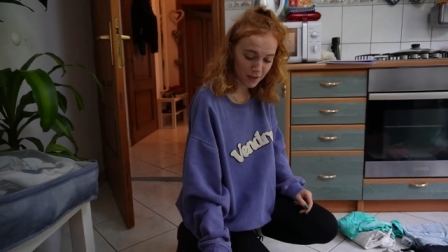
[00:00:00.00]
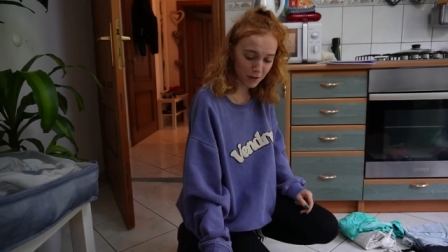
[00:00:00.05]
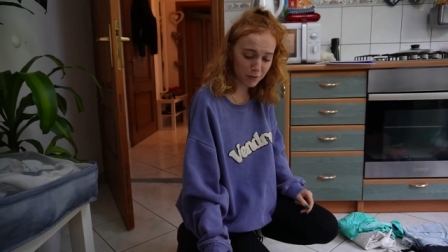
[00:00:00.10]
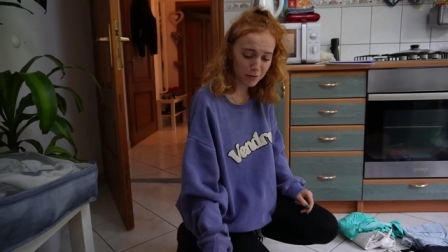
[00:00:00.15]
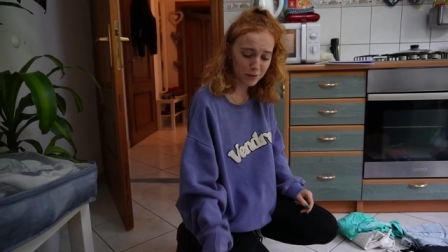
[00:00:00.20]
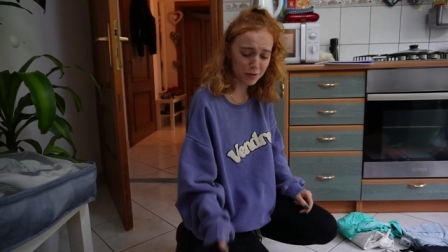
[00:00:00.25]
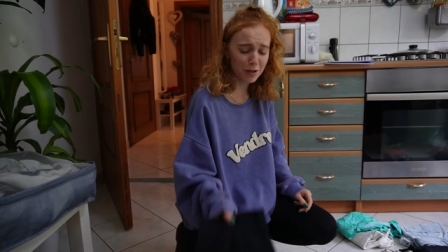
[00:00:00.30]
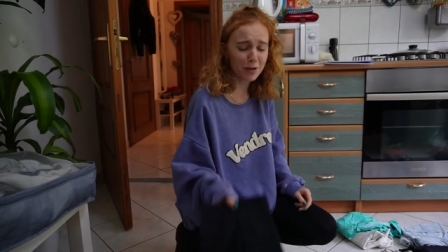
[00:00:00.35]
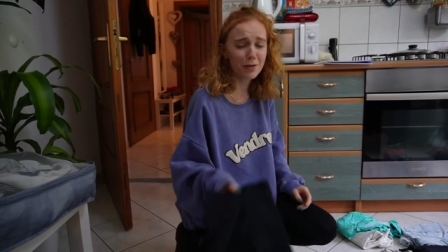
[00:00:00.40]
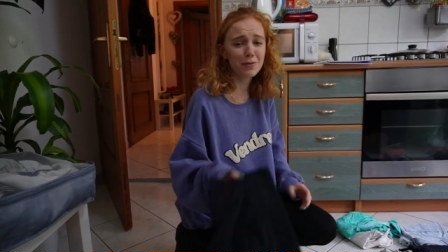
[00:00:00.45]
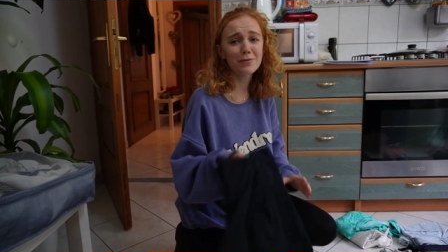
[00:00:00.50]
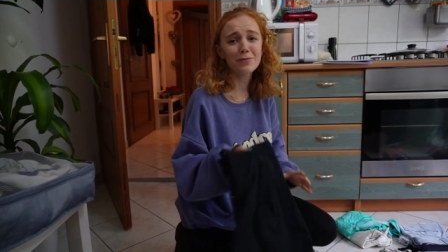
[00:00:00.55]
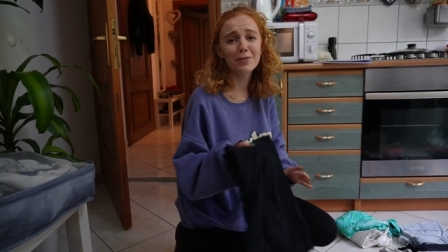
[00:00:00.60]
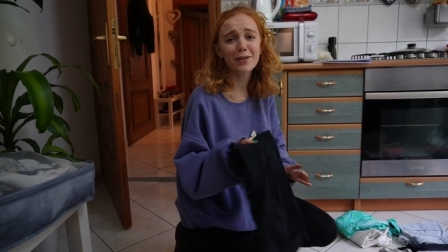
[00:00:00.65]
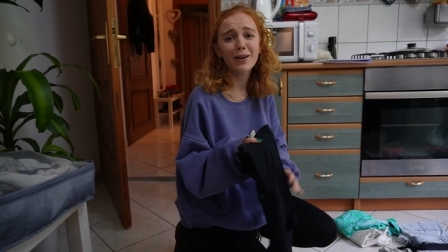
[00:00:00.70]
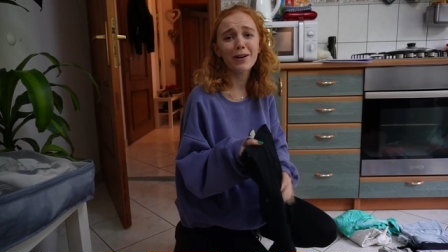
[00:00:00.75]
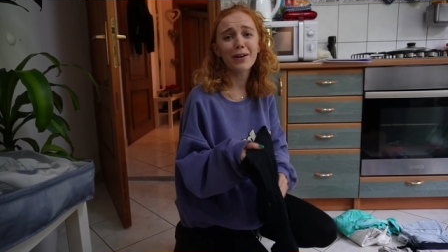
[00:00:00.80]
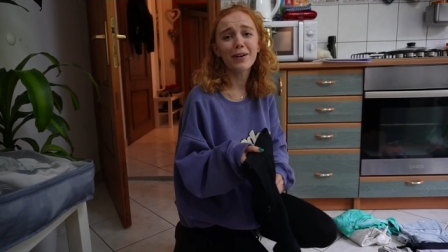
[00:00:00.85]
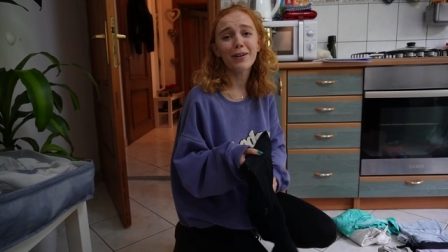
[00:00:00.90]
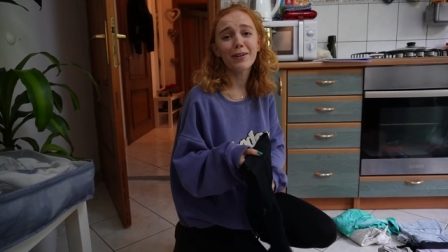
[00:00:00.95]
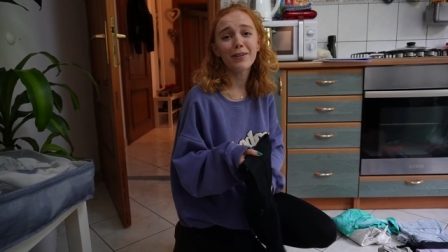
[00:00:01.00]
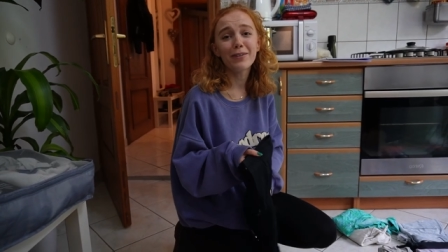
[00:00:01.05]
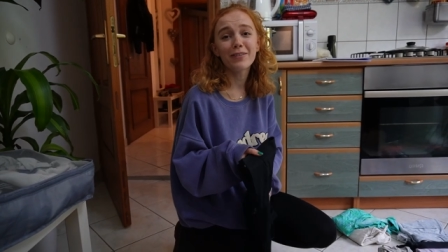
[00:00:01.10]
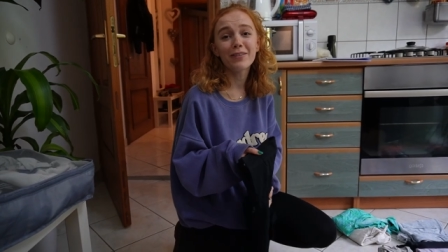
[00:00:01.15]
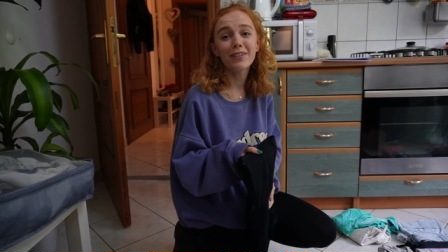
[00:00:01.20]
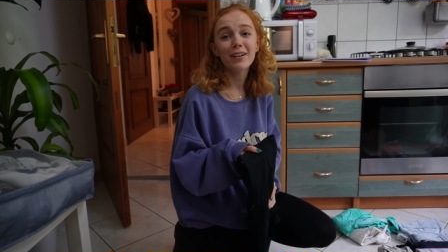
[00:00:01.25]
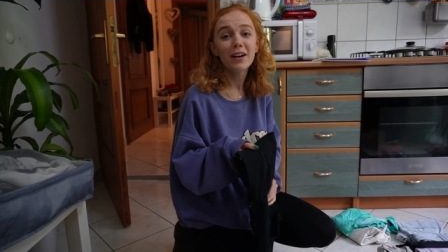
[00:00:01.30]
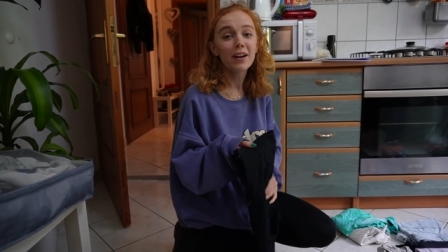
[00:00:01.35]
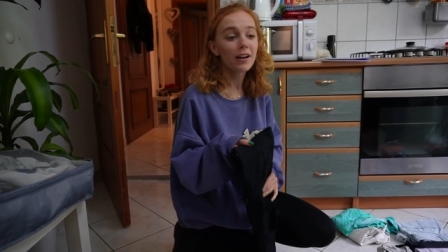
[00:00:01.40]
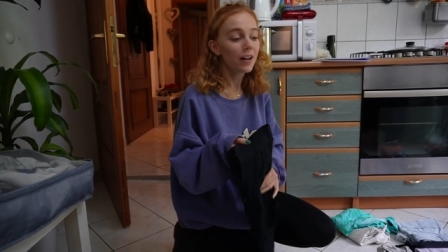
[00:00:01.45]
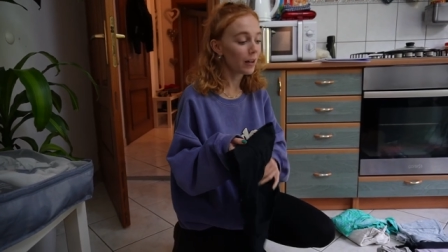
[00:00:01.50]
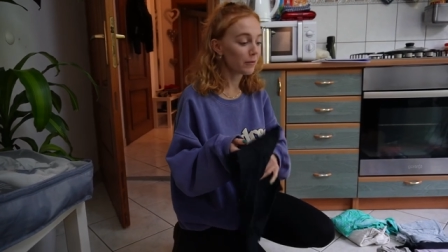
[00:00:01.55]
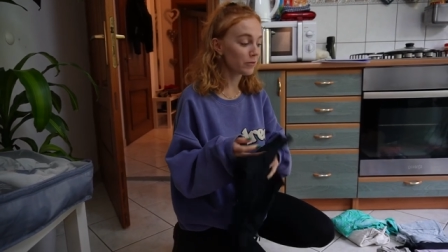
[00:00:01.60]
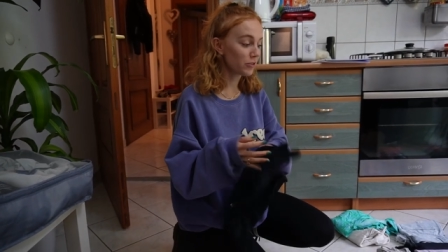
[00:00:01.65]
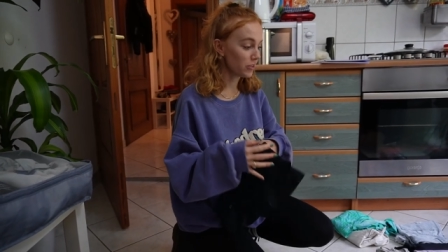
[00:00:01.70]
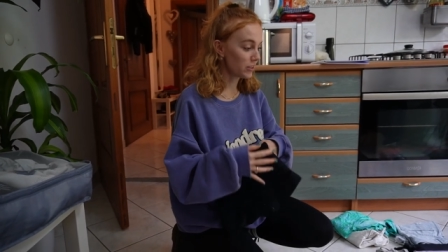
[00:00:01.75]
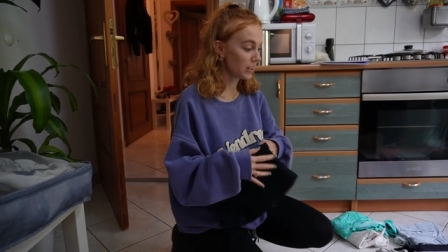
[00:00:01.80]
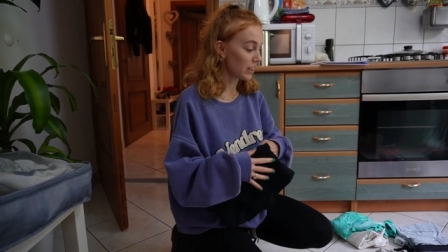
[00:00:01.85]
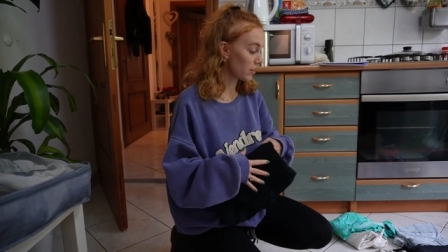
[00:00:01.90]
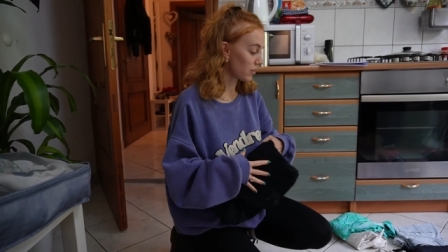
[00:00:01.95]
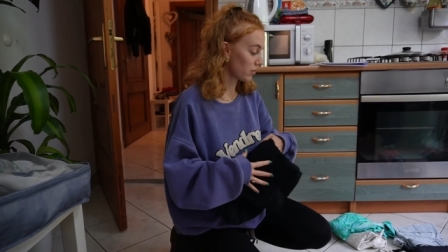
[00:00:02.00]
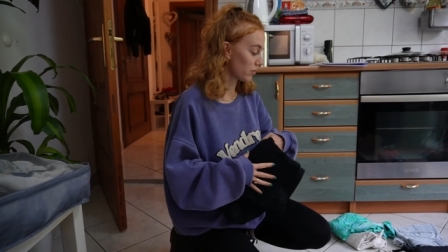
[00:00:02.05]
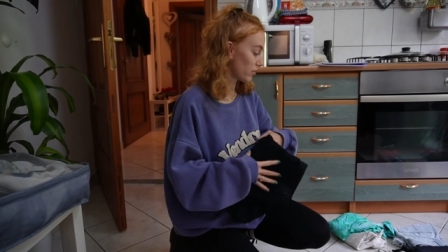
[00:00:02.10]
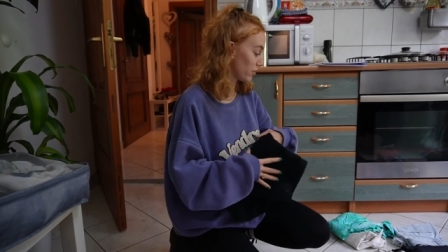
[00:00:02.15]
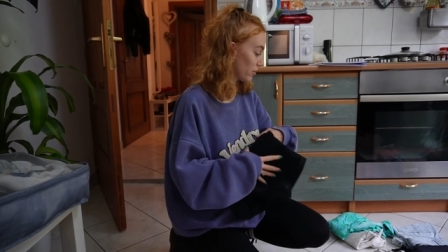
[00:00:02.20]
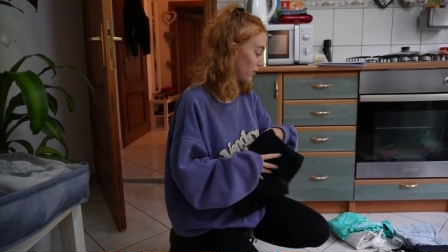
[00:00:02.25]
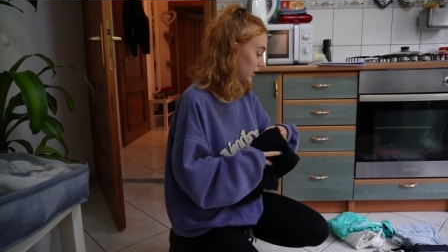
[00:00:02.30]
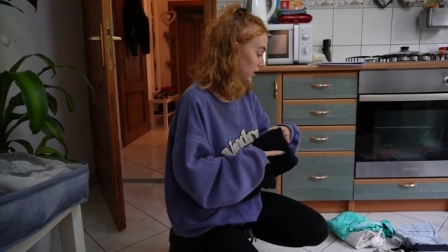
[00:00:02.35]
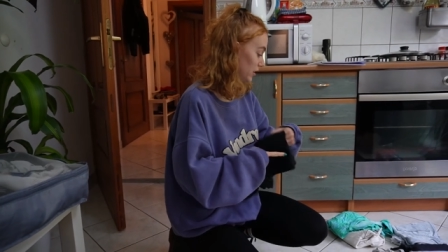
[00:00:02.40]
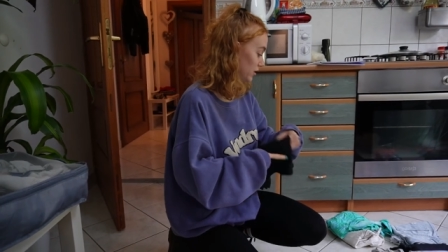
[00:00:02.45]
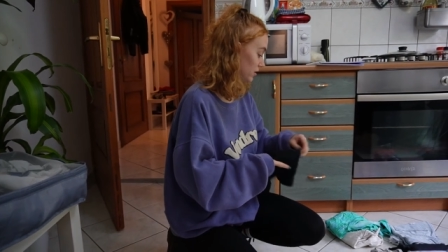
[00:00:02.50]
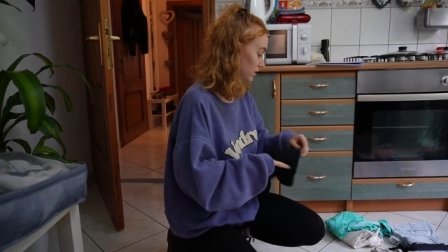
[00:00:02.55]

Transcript: I don't know. I'm just taking all three.